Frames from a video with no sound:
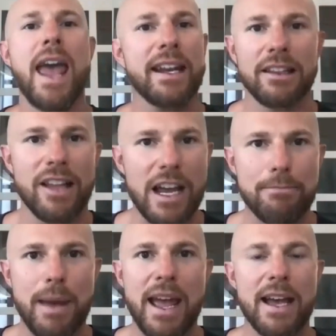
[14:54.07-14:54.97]
and a
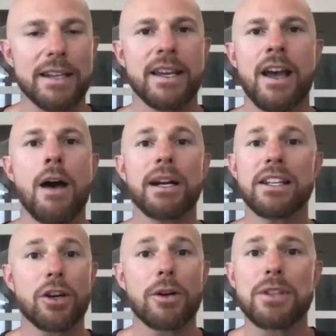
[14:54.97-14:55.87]
light band. But
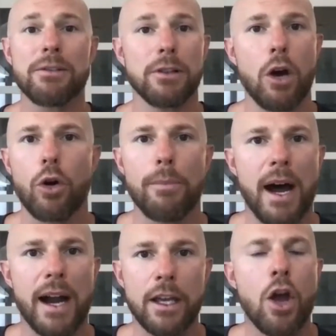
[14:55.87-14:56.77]
in terms of lower
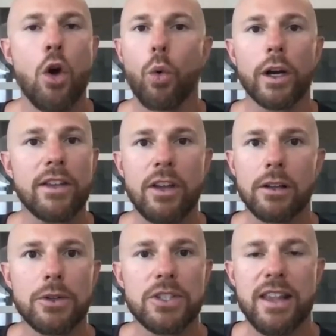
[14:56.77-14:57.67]
body, working the
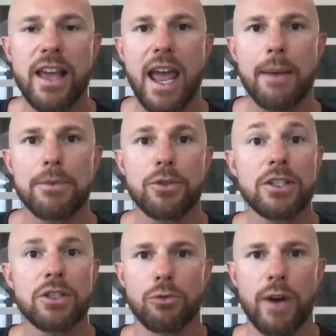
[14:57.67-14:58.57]
glutes and the
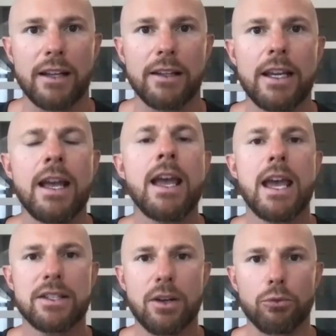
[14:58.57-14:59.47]
hamstrings directly
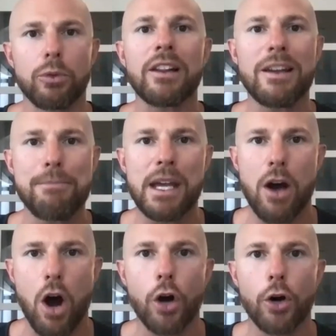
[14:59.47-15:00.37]
is a really big
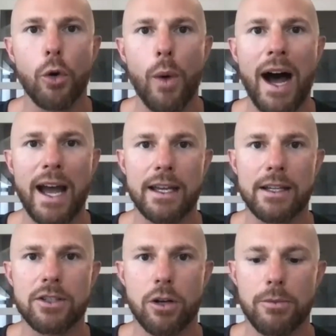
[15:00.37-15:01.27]
ROI
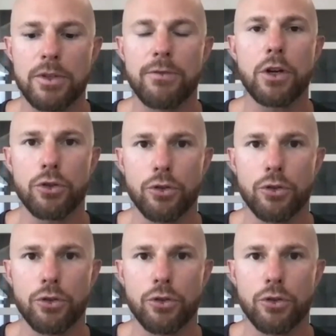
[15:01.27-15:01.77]
in terms of your